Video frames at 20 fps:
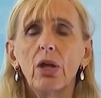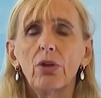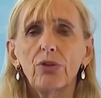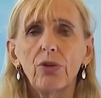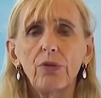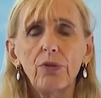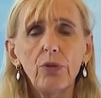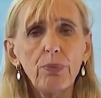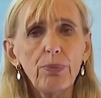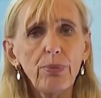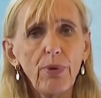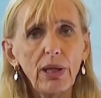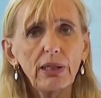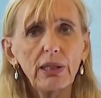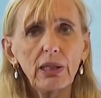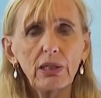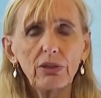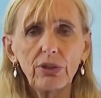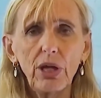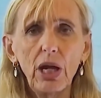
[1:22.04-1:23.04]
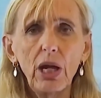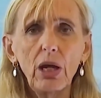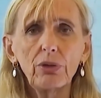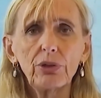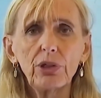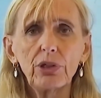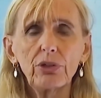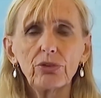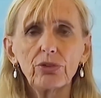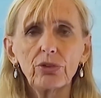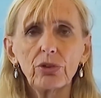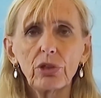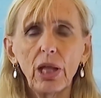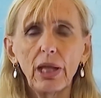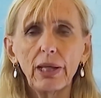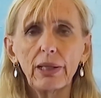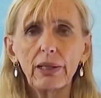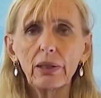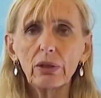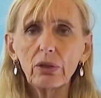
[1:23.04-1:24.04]
So if you break it down into
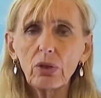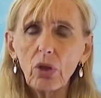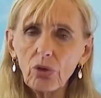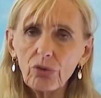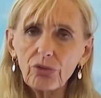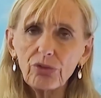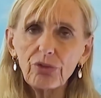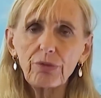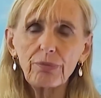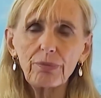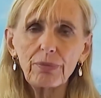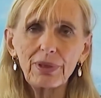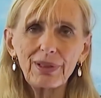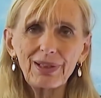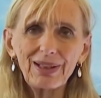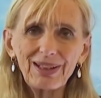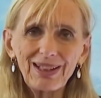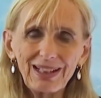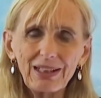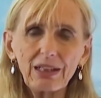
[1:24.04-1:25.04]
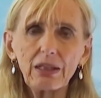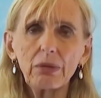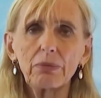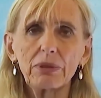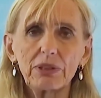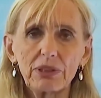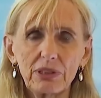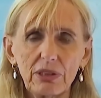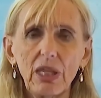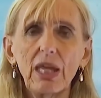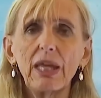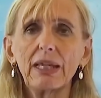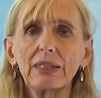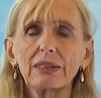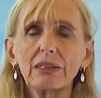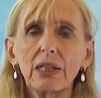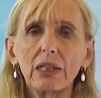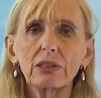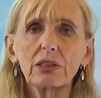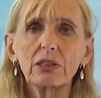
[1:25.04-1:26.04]
like lots of little
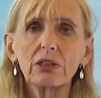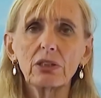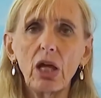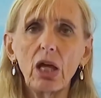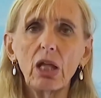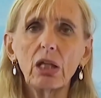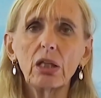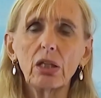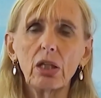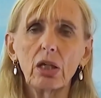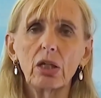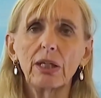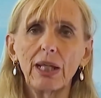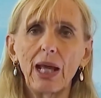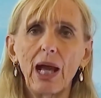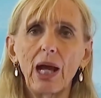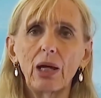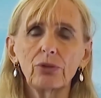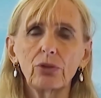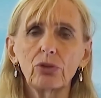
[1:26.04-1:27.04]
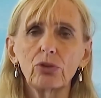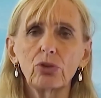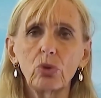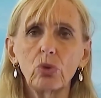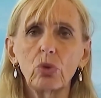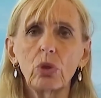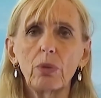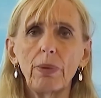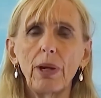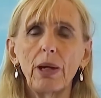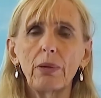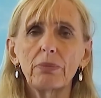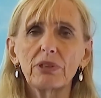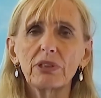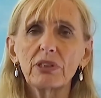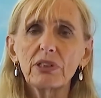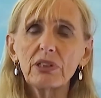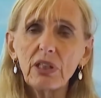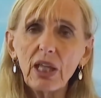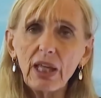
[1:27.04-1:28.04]
mistakes and start learning how to talk about
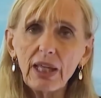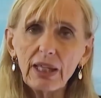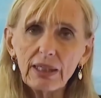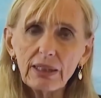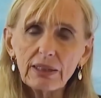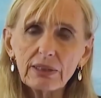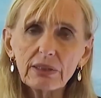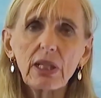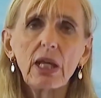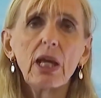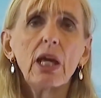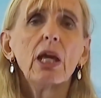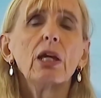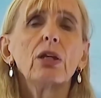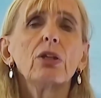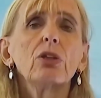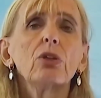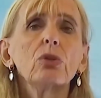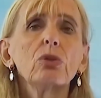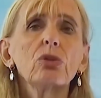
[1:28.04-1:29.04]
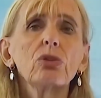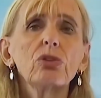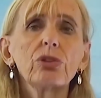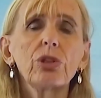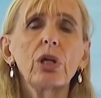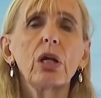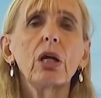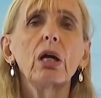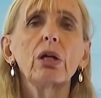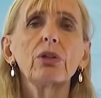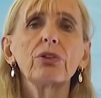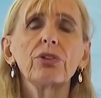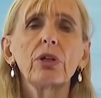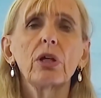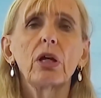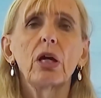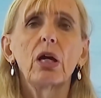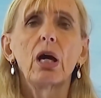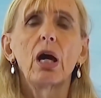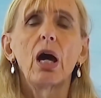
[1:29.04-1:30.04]
mistakes, you start
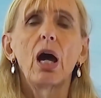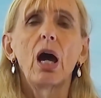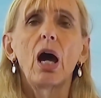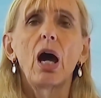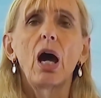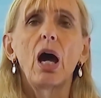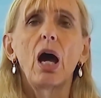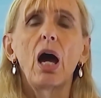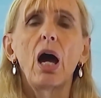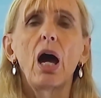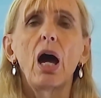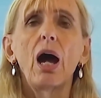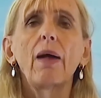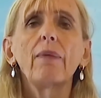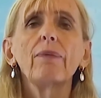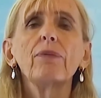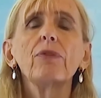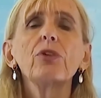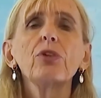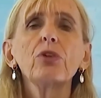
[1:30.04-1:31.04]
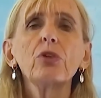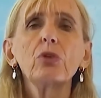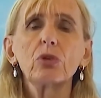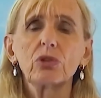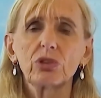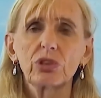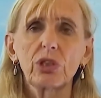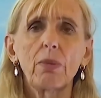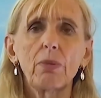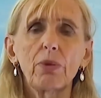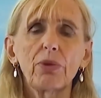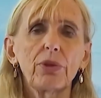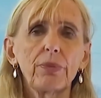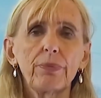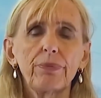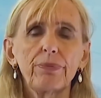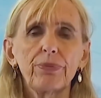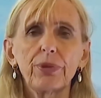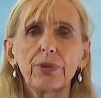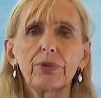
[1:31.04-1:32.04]
to undo some of
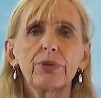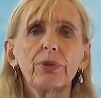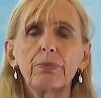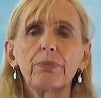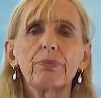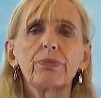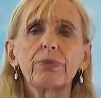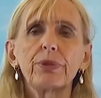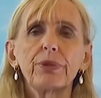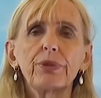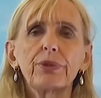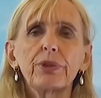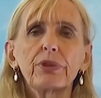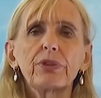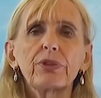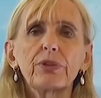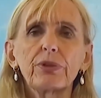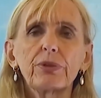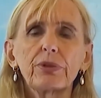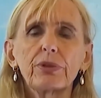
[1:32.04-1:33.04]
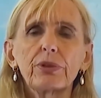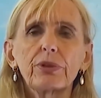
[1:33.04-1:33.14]
the, the, the, the